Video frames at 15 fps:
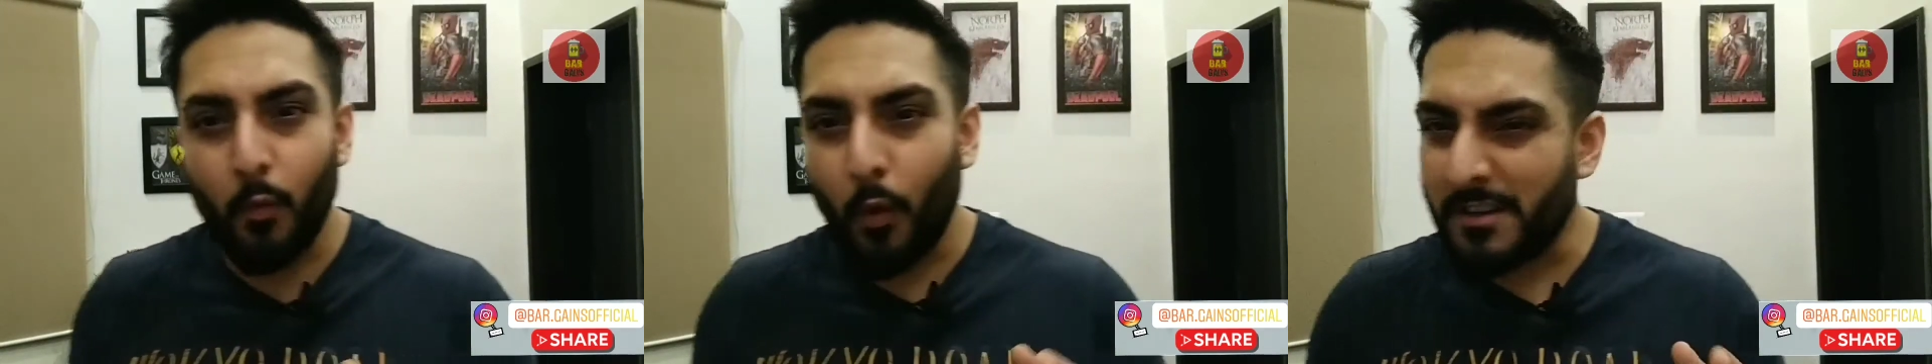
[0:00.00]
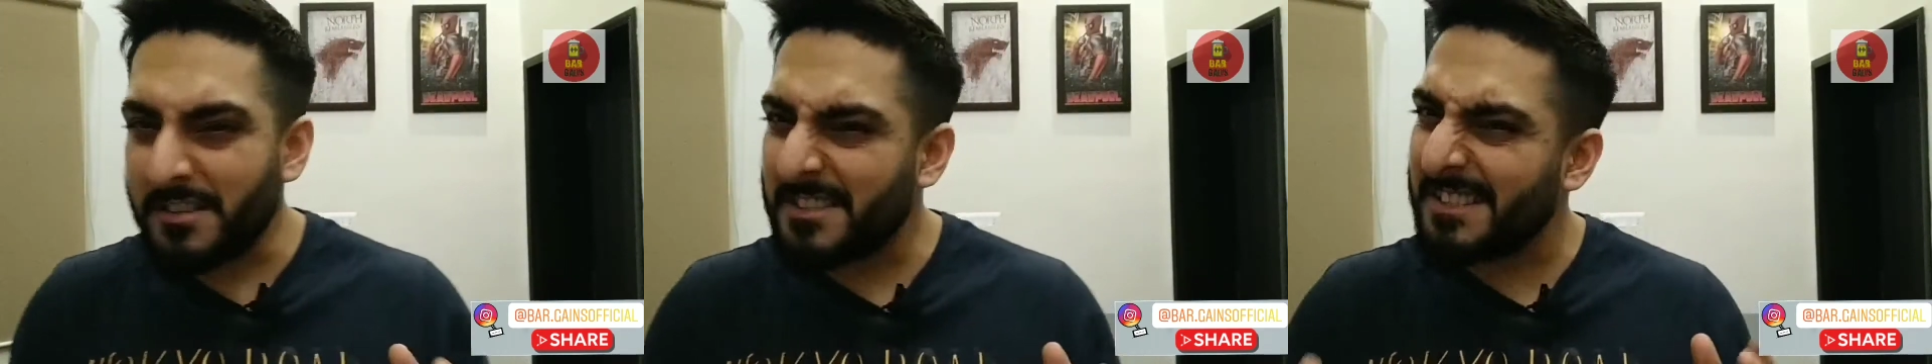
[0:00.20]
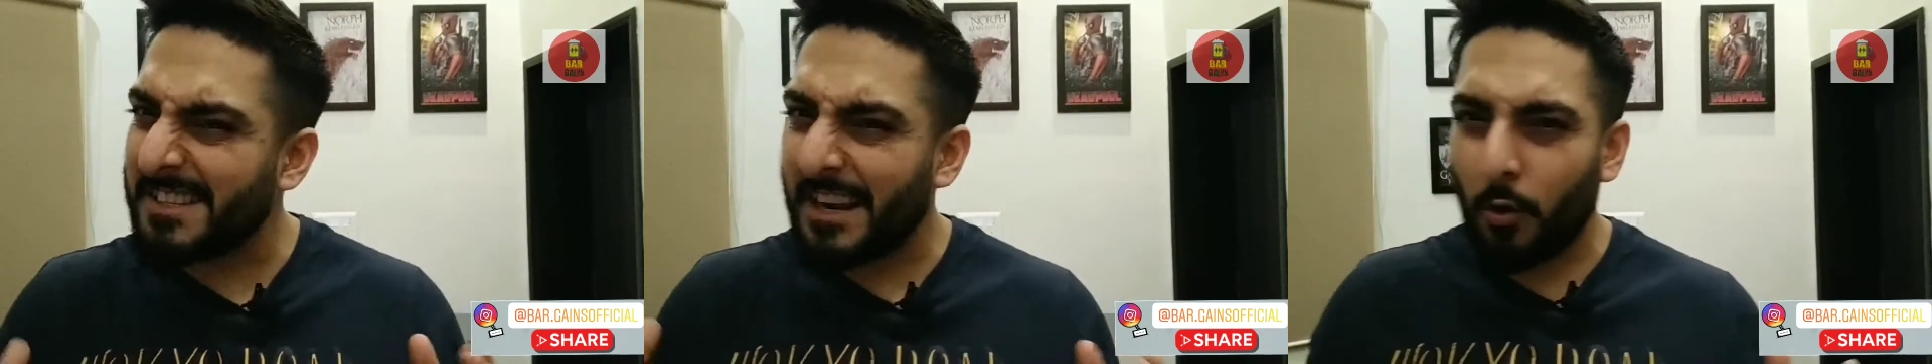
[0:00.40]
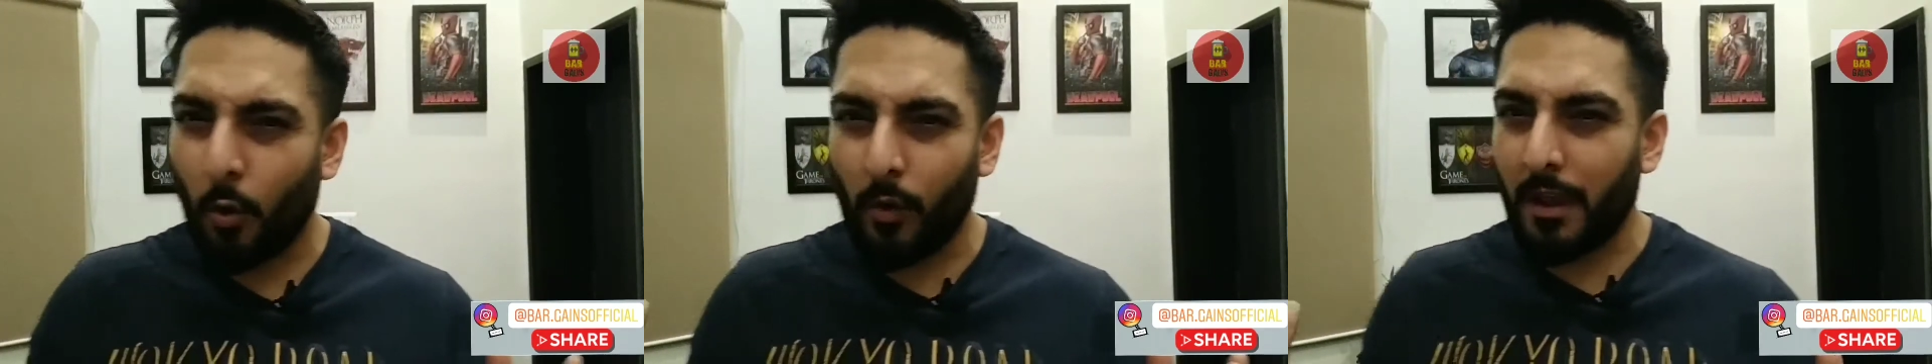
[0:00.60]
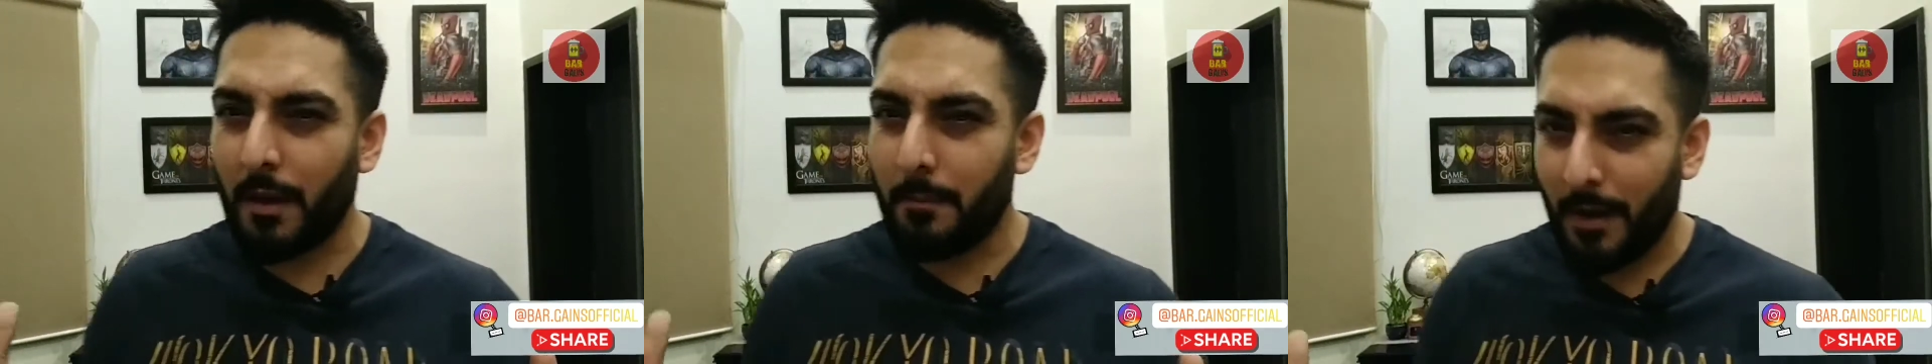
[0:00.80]
what is this guy
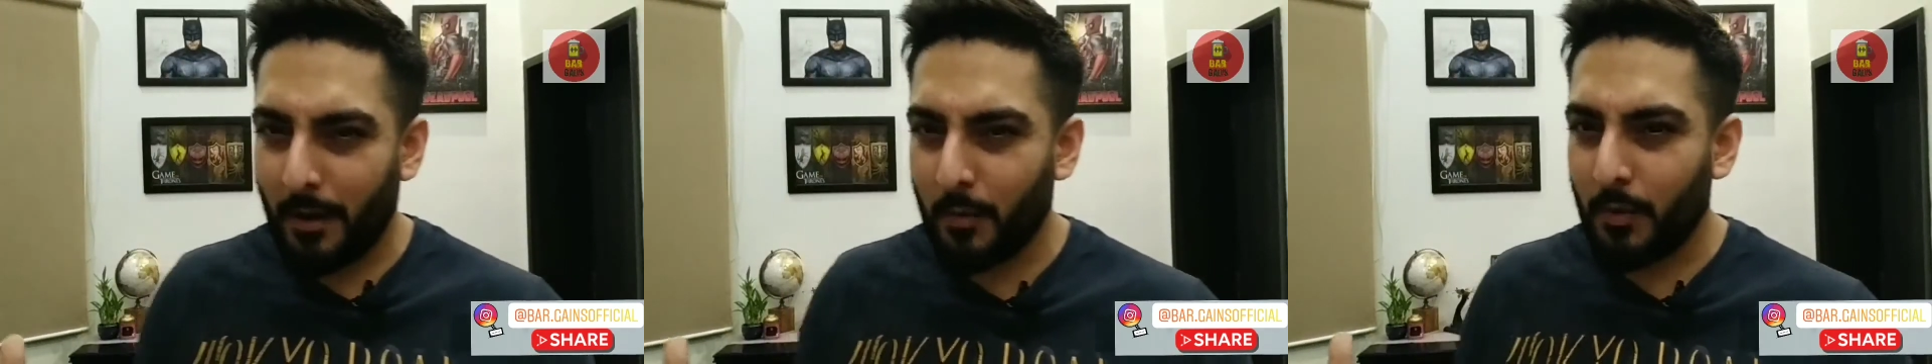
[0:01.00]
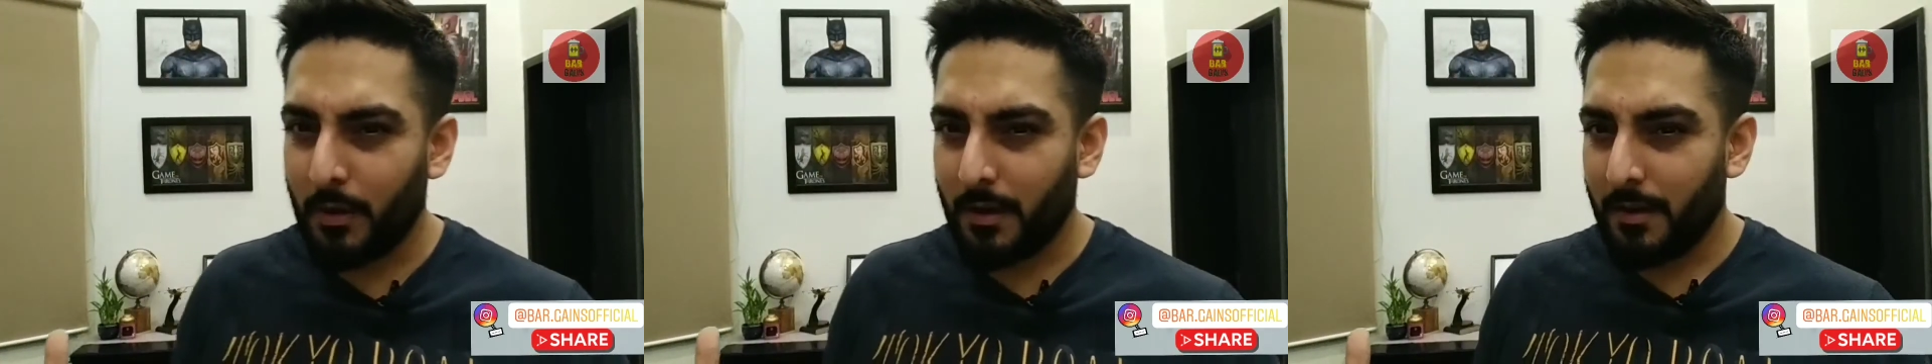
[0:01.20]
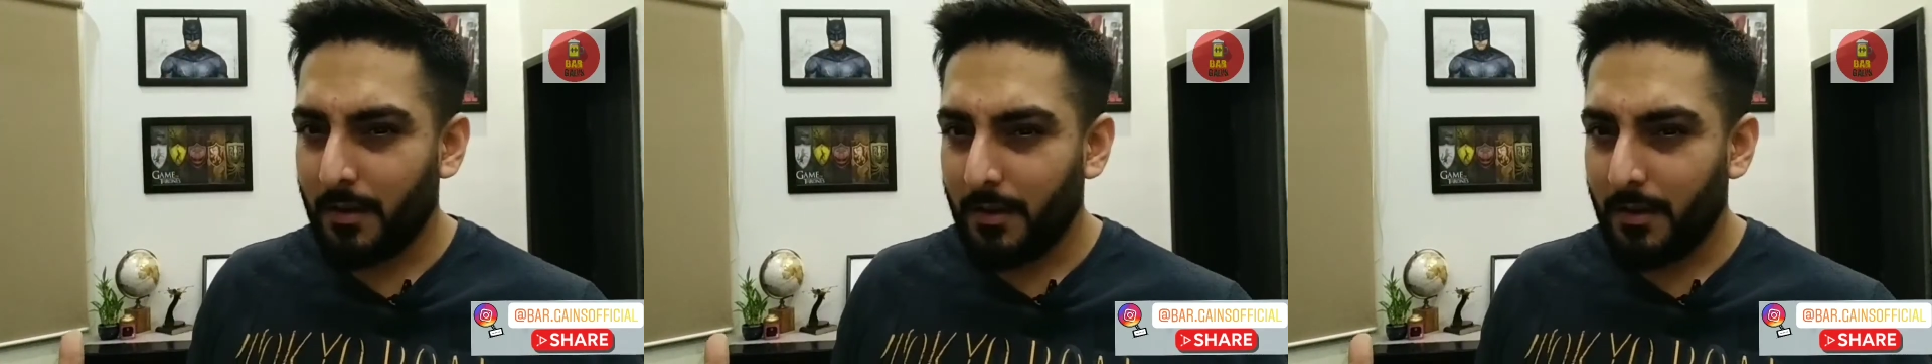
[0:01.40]
talking about?